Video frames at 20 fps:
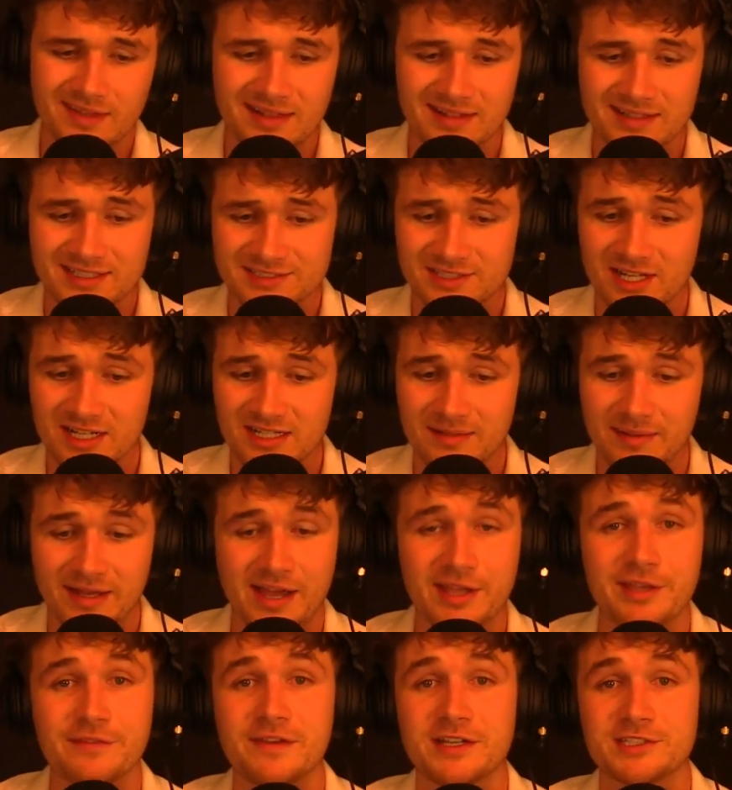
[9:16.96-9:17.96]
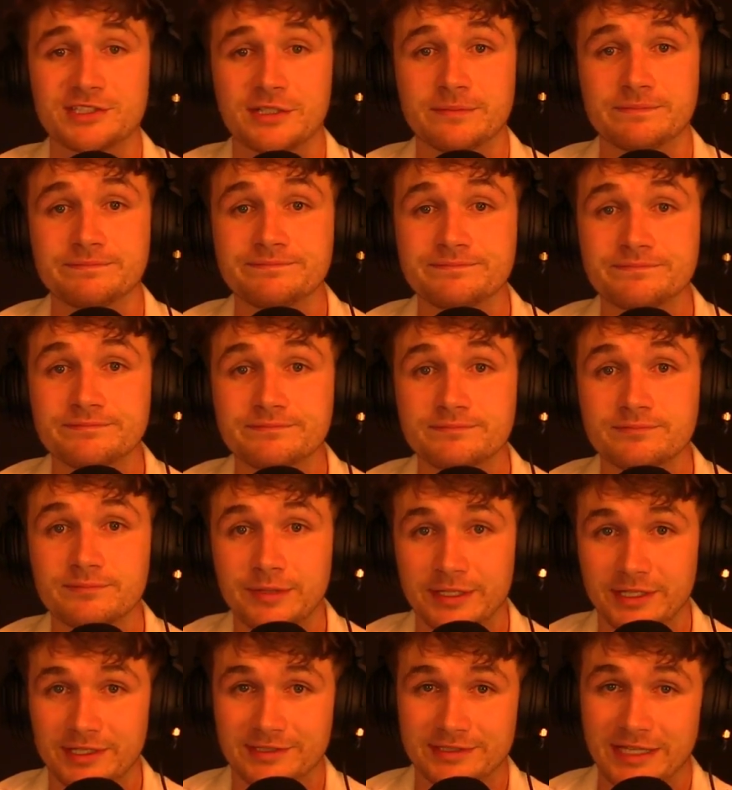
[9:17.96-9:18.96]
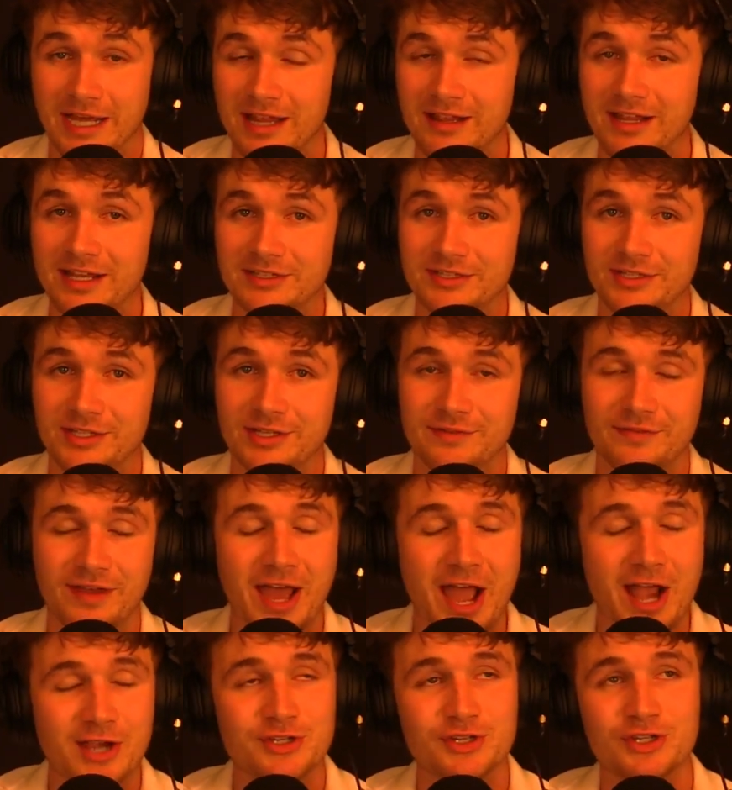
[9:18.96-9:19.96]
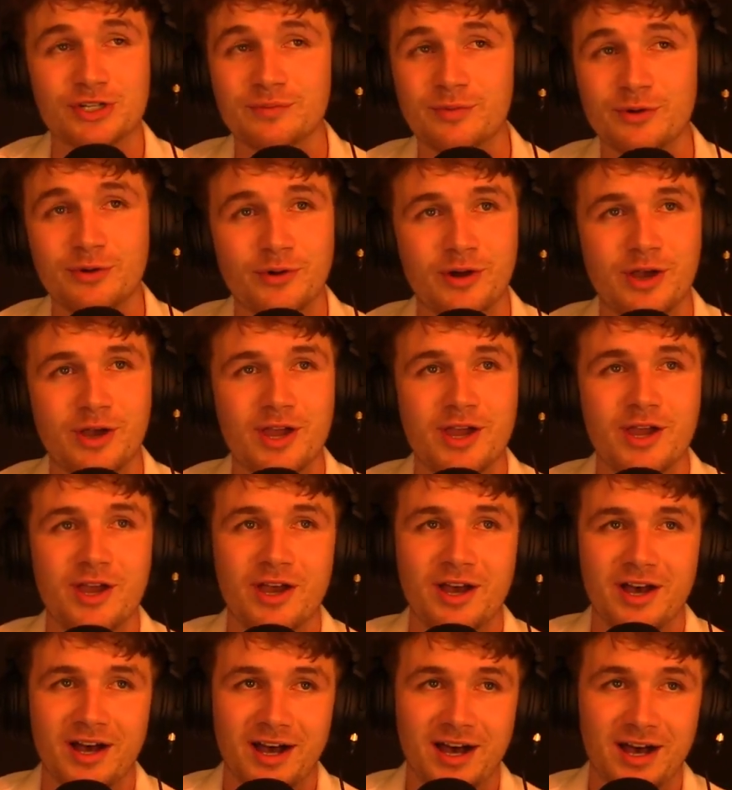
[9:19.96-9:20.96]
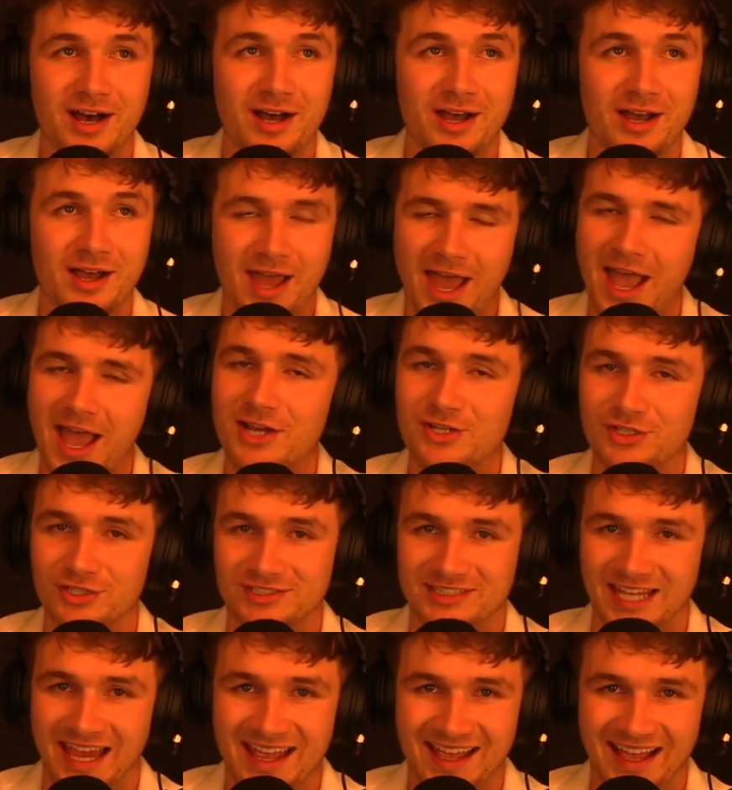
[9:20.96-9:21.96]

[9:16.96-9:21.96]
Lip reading: let's talk about how you fix it, because I like to give actionable actions.